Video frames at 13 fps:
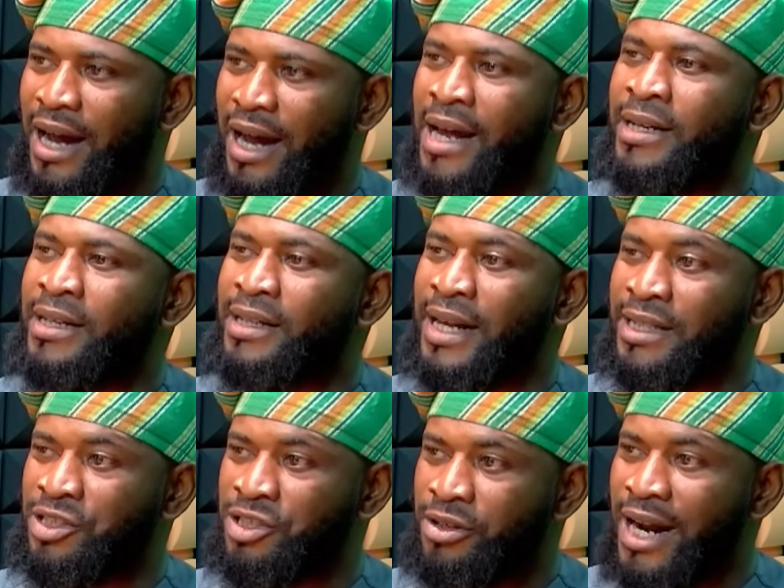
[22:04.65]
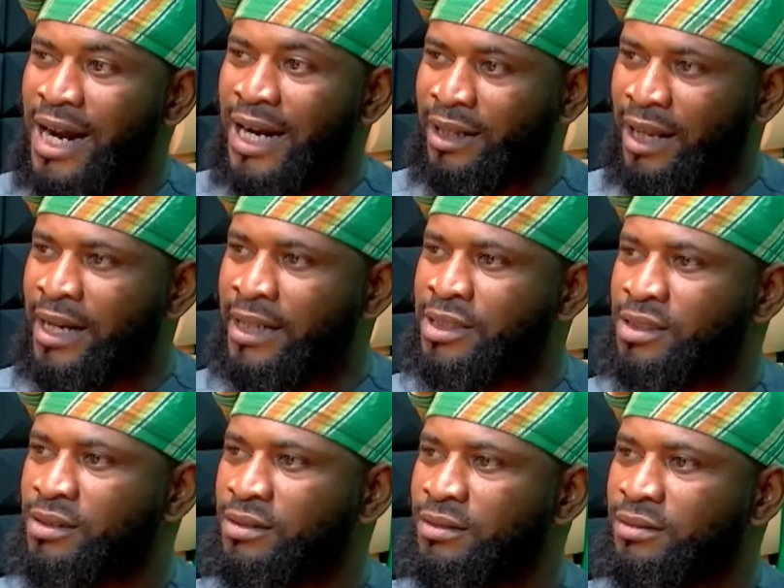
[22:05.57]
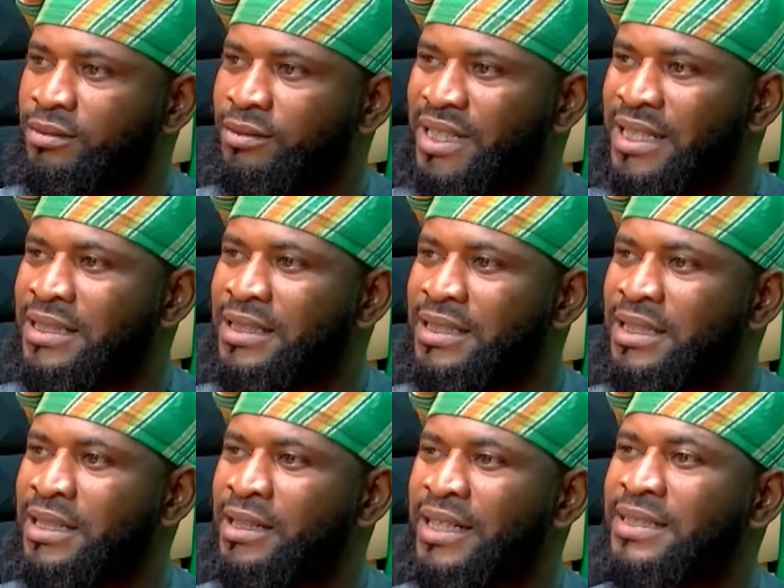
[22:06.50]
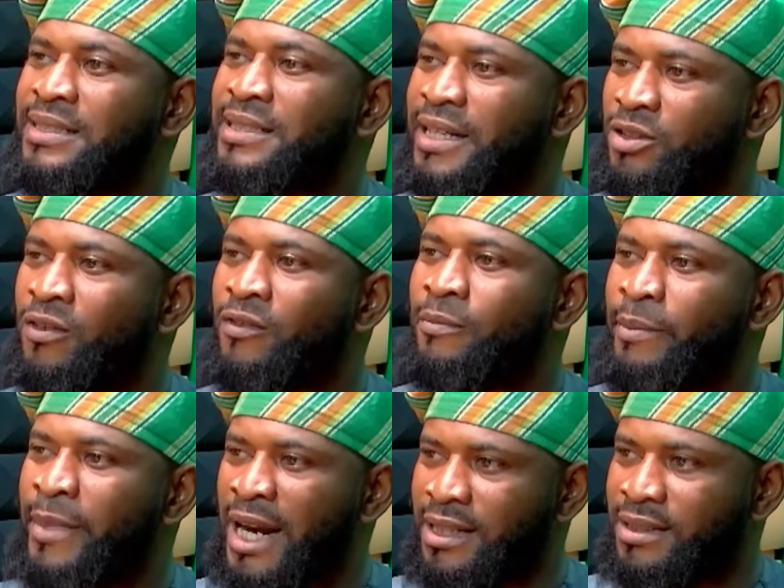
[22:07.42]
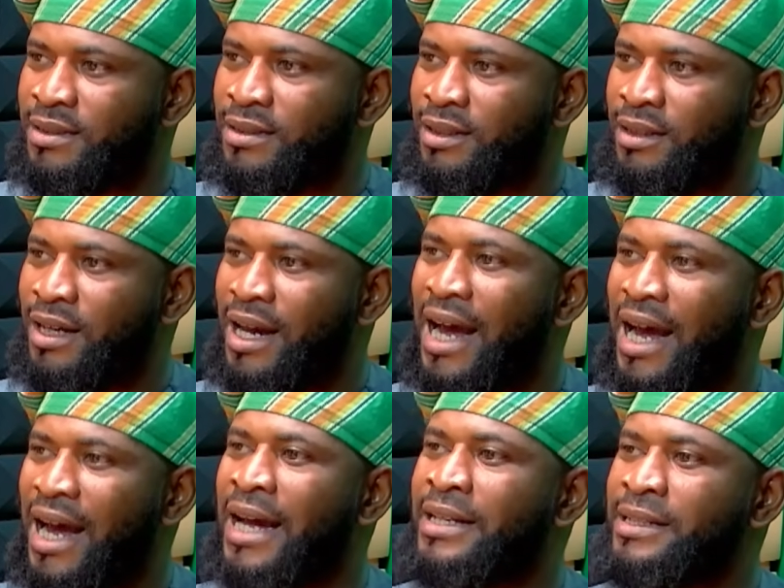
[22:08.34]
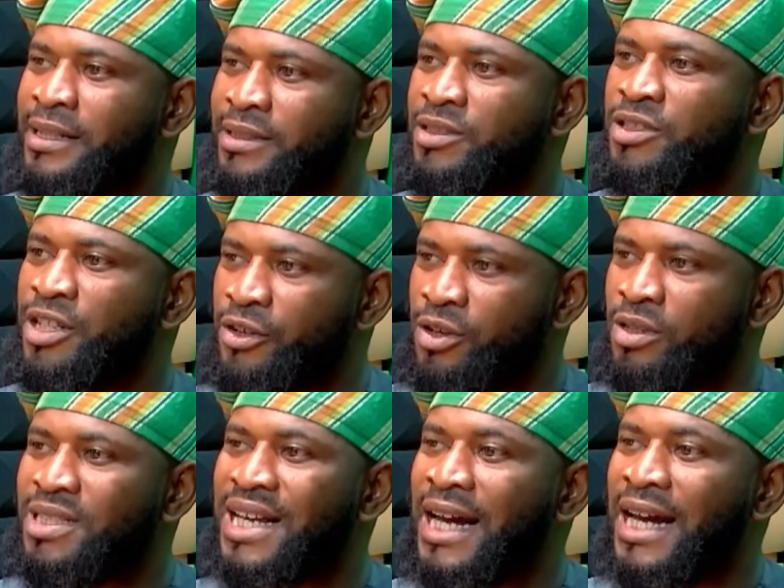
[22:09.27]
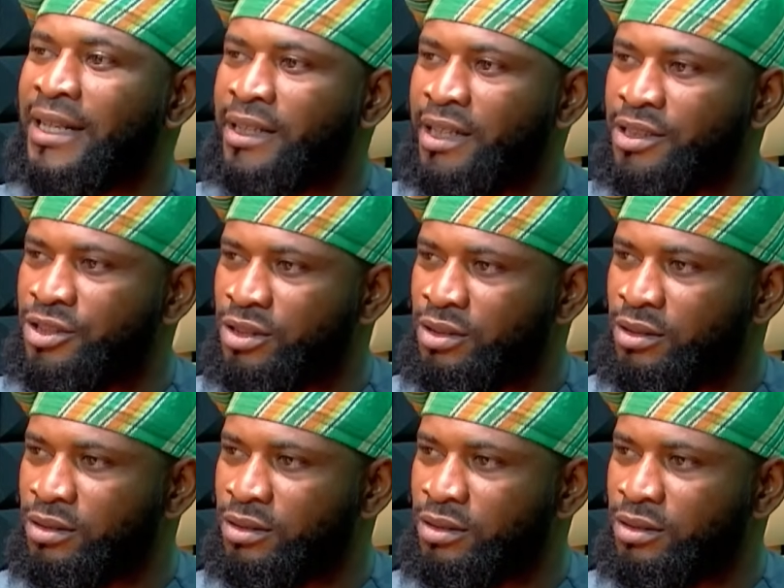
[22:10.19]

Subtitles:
and in Nigeria at large is in a state of mess and needs serious attention.